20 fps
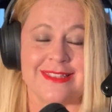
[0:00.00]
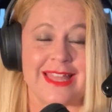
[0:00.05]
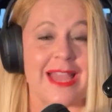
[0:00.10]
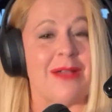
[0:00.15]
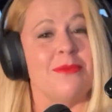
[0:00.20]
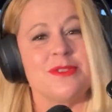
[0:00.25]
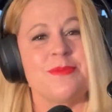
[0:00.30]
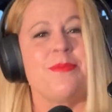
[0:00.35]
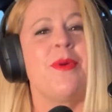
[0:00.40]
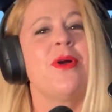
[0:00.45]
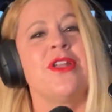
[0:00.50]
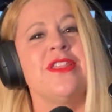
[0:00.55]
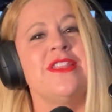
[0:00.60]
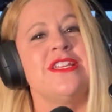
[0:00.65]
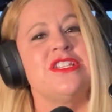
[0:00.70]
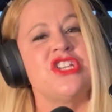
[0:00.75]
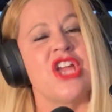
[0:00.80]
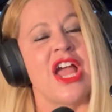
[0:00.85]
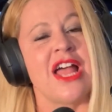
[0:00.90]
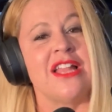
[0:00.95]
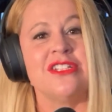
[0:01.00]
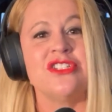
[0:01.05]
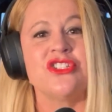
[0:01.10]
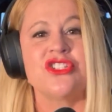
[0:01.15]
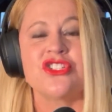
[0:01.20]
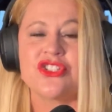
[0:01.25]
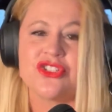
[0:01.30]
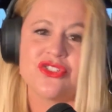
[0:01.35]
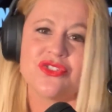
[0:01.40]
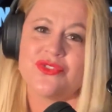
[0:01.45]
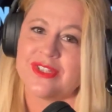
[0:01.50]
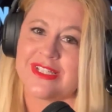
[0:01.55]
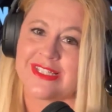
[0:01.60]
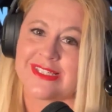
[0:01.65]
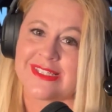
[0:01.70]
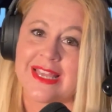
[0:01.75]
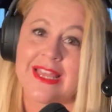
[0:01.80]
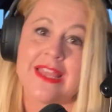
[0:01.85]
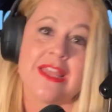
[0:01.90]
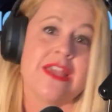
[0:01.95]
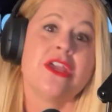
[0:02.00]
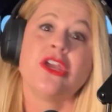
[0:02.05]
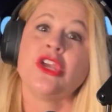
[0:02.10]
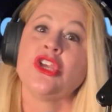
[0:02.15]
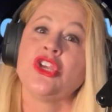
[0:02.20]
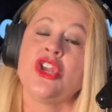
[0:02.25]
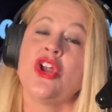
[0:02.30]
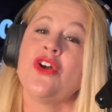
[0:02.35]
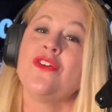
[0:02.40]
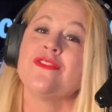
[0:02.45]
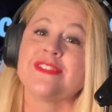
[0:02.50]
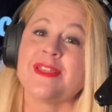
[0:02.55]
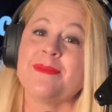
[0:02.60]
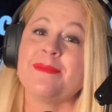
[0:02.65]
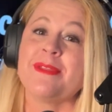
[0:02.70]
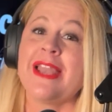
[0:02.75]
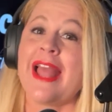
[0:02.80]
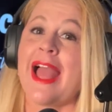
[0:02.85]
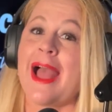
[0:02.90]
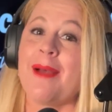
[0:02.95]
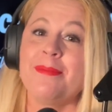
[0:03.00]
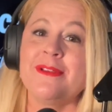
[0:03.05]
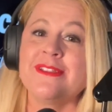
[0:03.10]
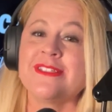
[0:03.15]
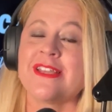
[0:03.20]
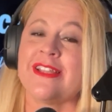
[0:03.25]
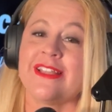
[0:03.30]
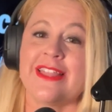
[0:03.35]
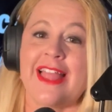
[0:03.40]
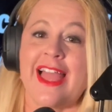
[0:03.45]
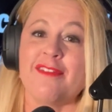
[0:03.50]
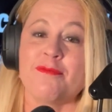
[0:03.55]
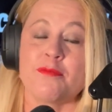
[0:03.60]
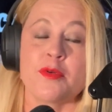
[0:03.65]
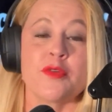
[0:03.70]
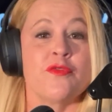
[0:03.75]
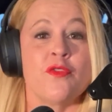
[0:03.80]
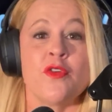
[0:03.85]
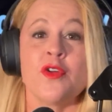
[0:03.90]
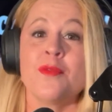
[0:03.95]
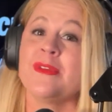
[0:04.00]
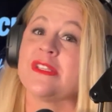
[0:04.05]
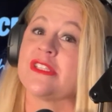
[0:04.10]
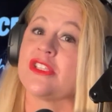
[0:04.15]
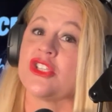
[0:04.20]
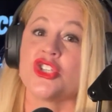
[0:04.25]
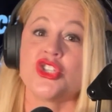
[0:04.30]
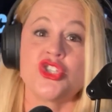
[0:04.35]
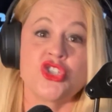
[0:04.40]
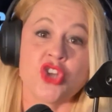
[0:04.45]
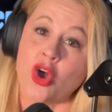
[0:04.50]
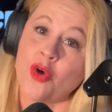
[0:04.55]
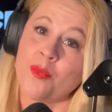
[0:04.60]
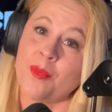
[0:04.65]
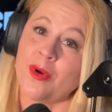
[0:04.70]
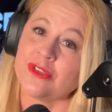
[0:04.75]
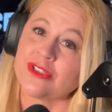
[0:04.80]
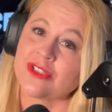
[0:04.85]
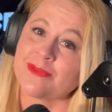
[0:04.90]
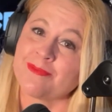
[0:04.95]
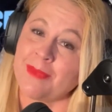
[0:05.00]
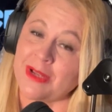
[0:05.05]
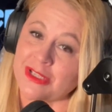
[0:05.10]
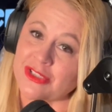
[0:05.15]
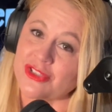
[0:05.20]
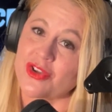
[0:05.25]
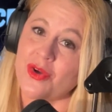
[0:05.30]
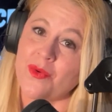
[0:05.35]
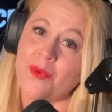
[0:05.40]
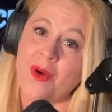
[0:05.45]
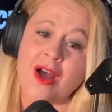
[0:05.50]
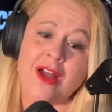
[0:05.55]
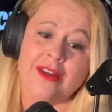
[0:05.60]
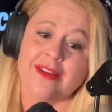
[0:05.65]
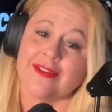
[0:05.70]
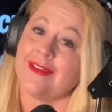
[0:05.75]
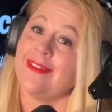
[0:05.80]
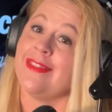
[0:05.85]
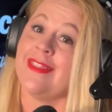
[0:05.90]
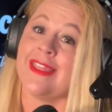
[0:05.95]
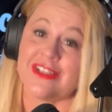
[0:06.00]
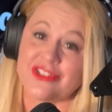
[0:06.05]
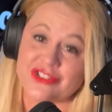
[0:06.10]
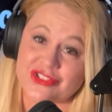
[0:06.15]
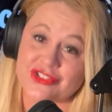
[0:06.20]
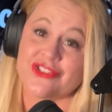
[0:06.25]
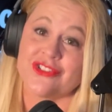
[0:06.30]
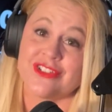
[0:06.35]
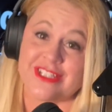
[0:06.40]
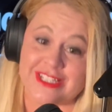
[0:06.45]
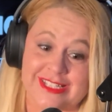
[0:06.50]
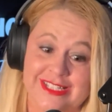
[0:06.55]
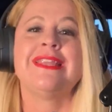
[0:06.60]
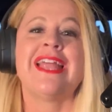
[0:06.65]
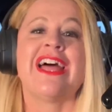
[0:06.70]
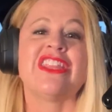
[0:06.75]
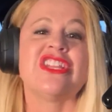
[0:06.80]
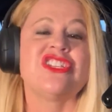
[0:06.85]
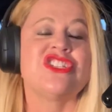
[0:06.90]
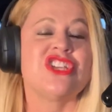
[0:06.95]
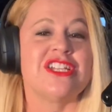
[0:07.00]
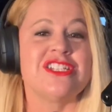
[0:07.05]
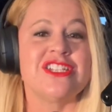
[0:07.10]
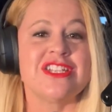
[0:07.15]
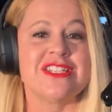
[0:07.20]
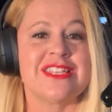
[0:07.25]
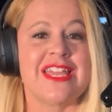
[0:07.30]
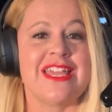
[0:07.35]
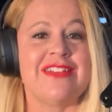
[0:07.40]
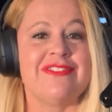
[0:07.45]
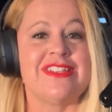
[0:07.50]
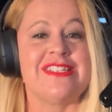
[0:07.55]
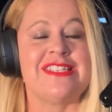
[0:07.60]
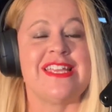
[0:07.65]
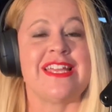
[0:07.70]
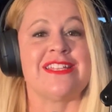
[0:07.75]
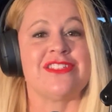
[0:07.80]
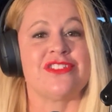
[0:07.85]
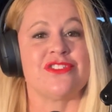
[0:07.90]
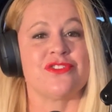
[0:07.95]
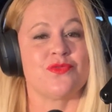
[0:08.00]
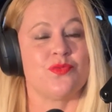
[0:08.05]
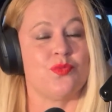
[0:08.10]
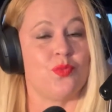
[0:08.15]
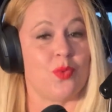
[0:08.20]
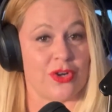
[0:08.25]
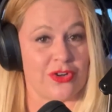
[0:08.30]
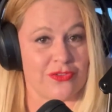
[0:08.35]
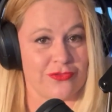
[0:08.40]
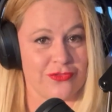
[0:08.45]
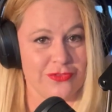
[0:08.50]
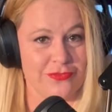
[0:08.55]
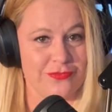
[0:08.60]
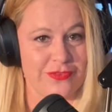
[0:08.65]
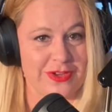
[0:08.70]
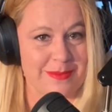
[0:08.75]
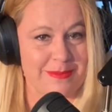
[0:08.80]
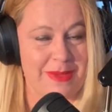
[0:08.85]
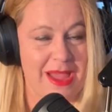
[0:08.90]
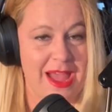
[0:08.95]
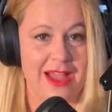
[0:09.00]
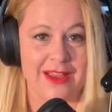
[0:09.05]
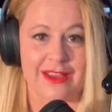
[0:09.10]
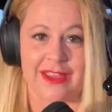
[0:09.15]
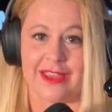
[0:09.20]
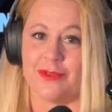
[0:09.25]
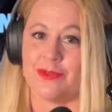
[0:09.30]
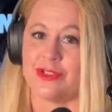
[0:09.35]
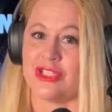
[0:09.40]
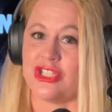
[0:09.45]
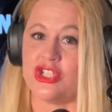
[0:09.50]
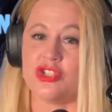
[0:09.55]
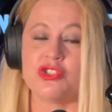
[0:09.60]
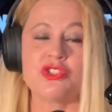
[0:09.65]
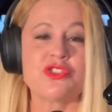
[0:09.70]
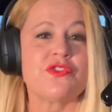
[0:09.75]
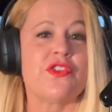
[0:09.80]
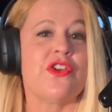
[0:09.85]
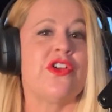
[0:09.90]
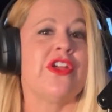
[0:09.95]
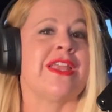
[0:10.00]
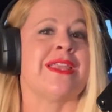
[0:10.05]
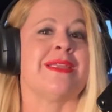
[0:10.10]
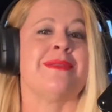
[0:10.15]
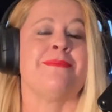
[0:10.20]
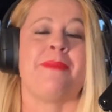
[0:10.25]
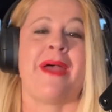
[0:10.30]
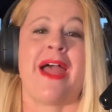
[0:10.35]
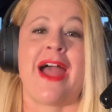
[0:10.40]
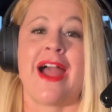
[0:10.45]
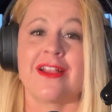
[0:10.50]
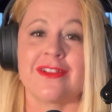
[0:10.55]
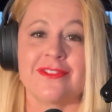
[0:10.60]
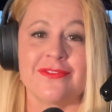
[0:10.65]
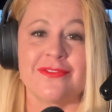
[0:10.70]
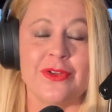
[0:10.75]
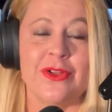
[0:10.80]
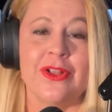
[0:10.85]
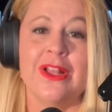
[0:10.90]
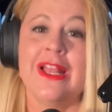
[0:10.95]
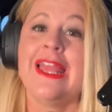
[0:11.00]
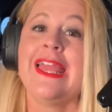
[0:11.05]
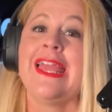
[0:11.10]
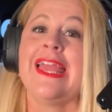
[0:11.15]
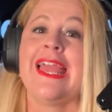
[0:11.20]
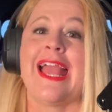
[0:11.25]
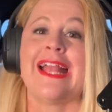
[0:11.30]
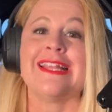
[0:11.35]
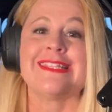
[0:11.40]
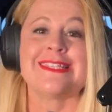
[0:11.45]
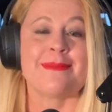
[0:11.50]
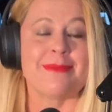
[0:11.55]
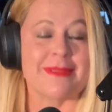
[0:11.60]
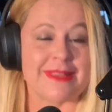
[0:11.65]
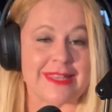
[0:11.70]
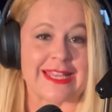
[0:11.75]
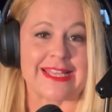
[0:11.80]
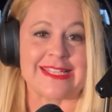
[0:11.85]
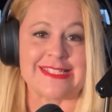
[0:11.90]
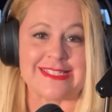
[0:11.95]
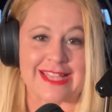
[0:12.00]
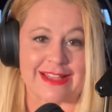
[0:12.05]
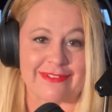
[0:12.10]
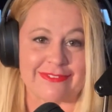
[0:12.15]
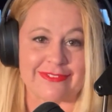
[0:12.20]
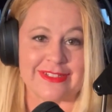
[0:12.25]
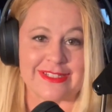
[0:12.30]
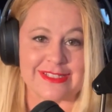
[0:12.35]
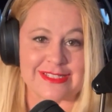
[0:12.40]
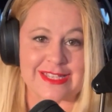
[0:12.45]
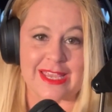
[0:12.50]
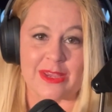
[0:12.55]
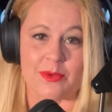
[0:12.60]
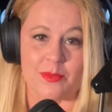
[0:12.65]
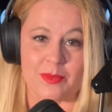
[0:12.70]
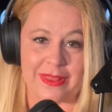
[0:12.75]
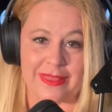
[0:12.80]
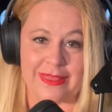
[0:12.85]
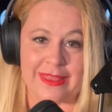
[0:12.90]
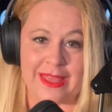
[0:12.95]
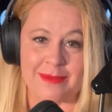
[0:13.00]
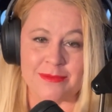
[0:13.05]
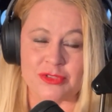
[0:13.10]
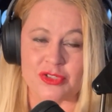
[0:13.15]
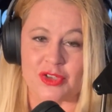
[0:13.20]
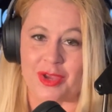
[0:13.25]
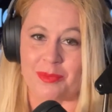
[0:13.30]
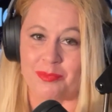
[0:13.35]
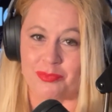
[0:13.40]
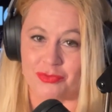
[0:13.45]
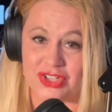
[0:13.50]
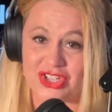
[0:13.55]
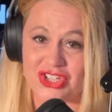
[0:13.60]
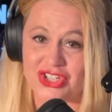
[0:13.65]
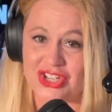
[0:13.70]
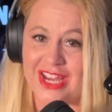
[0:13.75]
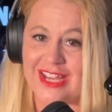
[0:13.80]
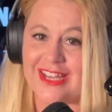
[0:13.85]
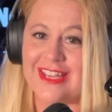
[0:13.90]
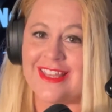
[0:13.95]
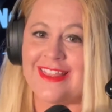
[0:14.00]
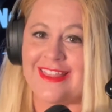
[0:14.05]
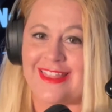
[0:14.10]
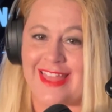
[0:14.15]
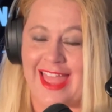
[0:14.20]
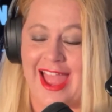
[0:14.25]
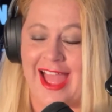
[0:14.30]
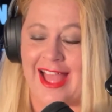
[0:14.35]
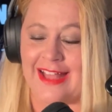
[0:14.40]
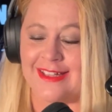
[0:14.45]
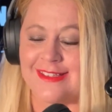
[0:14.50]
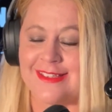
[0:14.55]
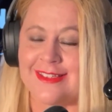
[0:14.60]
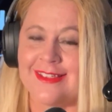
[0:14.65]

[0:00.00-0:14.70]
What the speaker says: that was part of the challenge too, is, if something happens on a live performance, the show must go on, and they sure did. Now, the judges gave the dancers wonderful feedback. It was useful and impactful and something they can definitely take with them, so I appreciated that.